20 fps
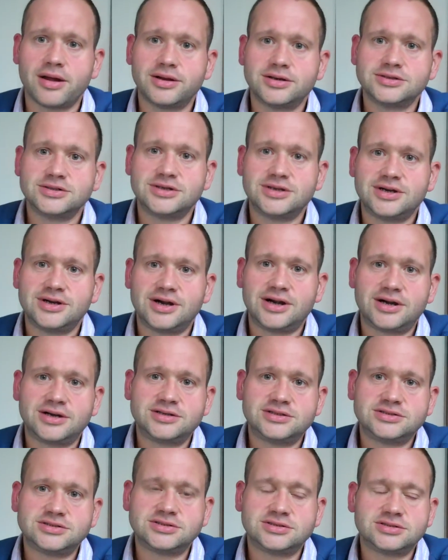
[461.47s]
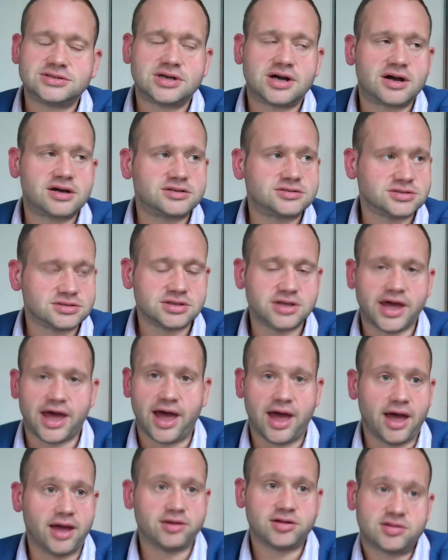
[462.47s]
What's the biggest risk you've ever taken? In
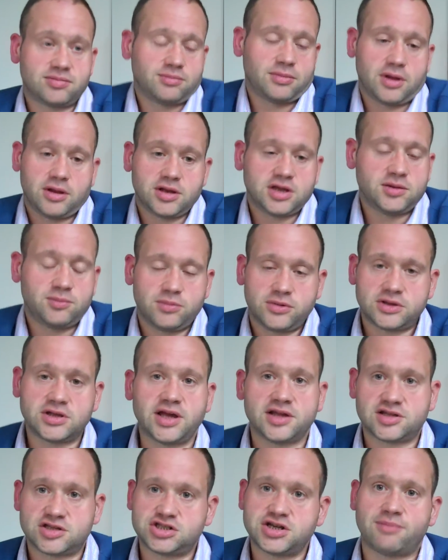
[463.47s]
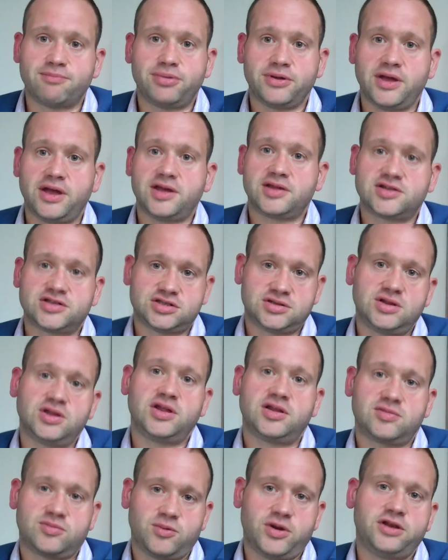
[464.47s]
yeah, it's jumping it, jobs. It's jumping. It's,
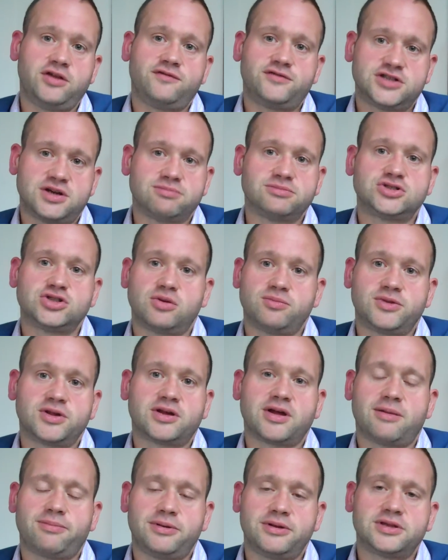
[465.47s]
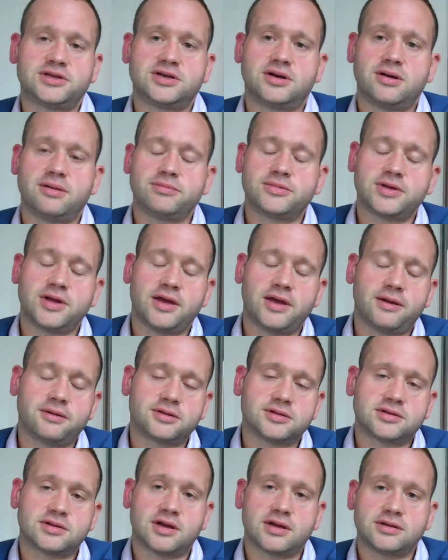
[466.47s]
it's when you've jumped jobs a couple of times. Yeah,
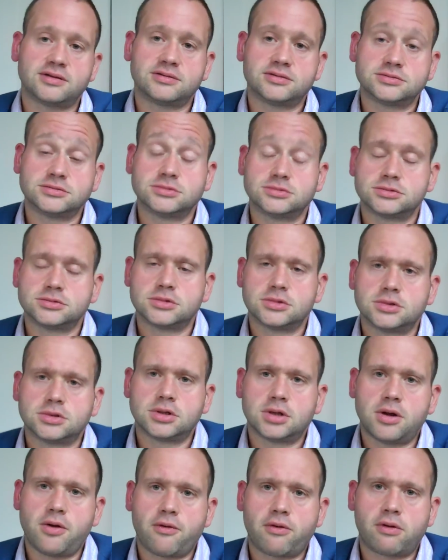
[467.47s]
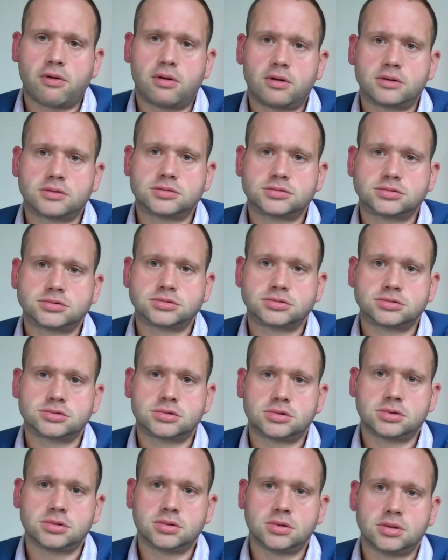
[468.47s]
I'd say. What's your favourite advertising
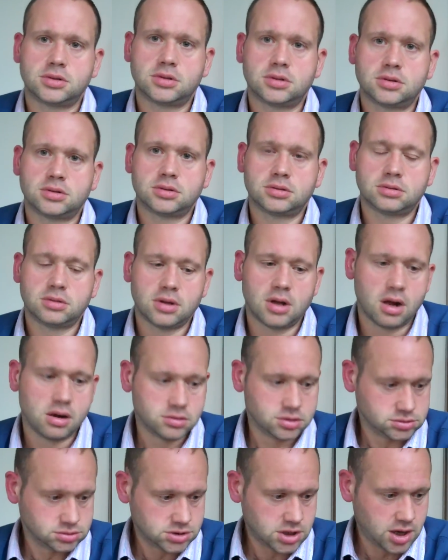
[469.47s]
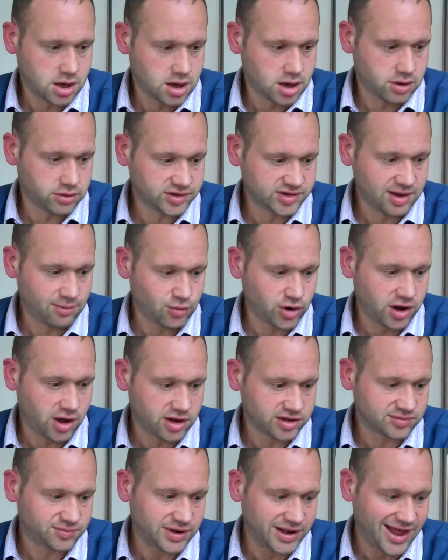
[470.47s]
campaign of all time? Oh, someone
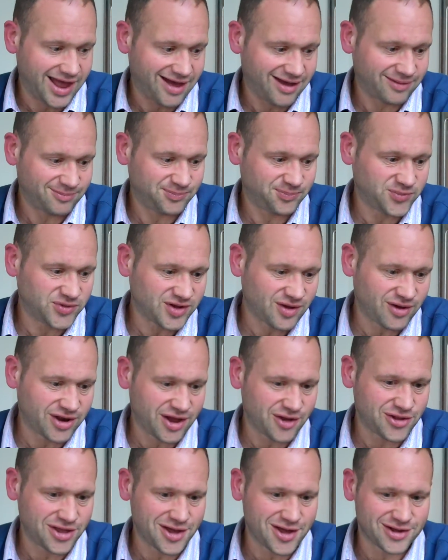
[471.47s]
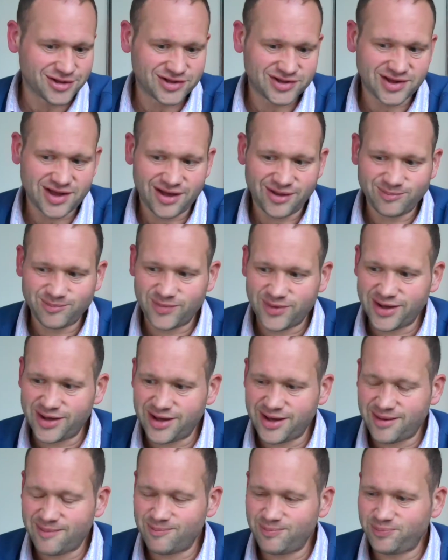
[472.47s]
asked me that, so I know the answer.
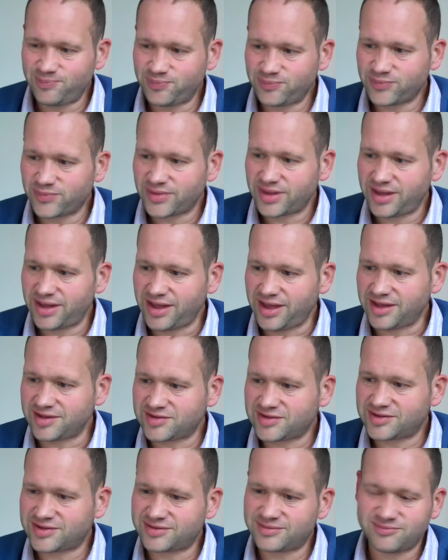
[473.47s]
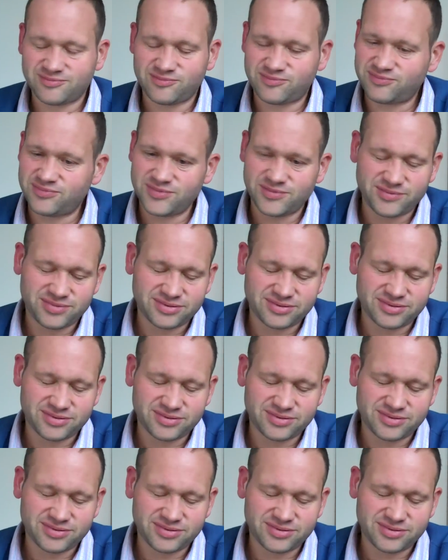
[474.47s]
Um, it's